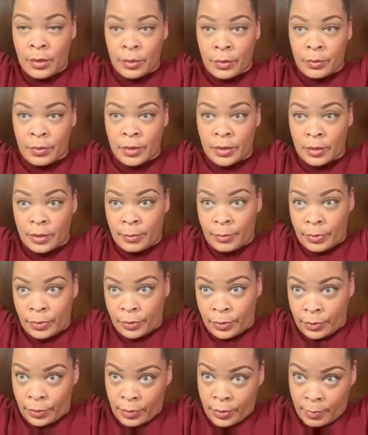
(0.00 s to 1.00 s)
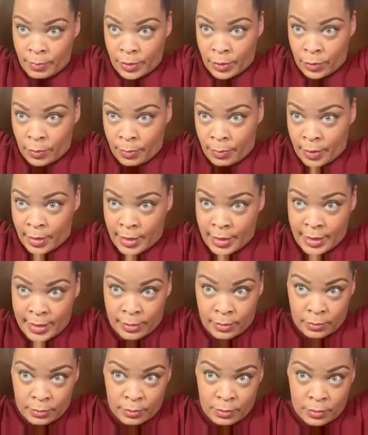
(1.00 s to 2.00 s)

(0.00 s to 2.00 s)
really pull the middle part out.